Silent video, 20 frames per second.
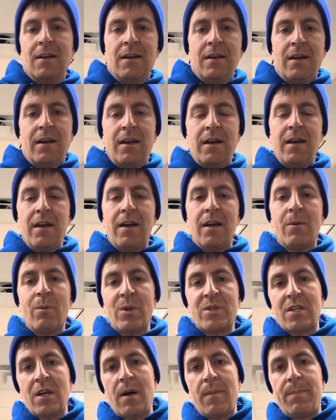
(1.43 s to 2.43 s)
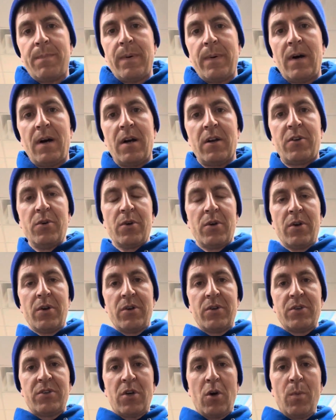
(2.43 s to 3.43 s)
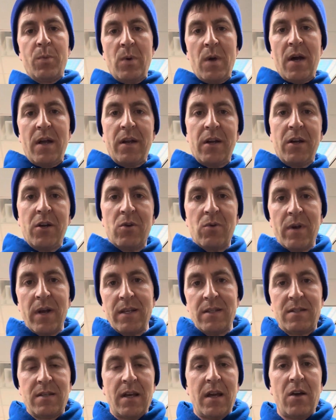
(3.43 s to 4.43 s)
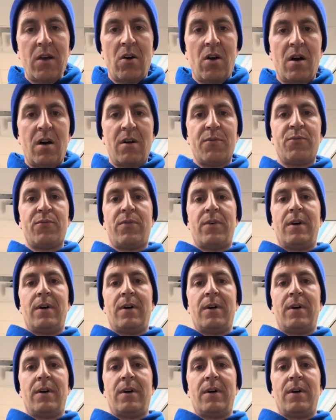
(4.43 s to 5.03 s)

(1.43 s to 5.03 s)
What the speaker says: Hey, what's up, Cougars? Hope you had a great day off.